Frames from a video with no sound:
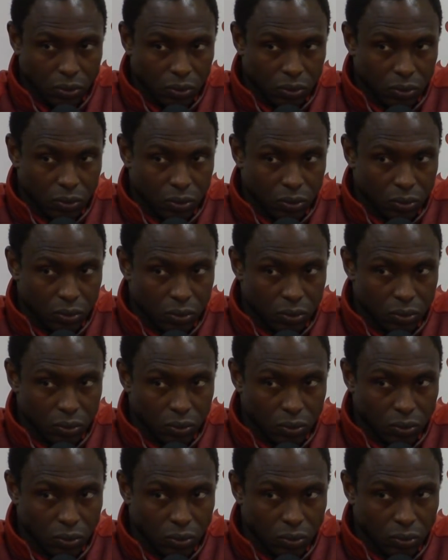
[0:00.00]
this
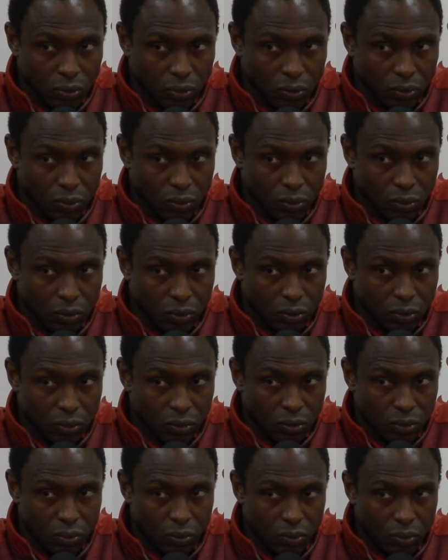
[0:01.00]
territory
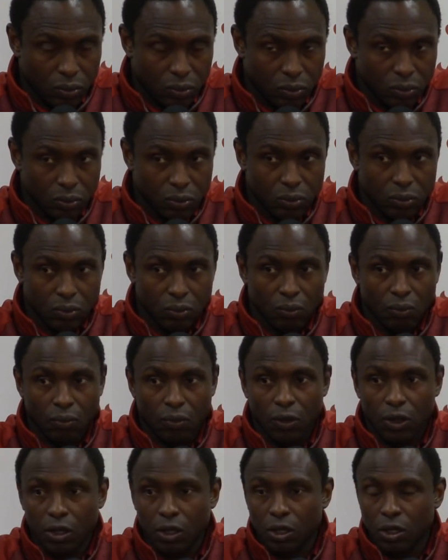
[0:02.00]
and uh, kind of build a
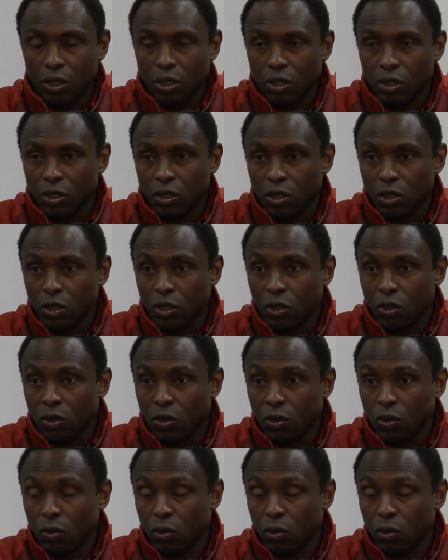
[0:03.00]
roster around those players?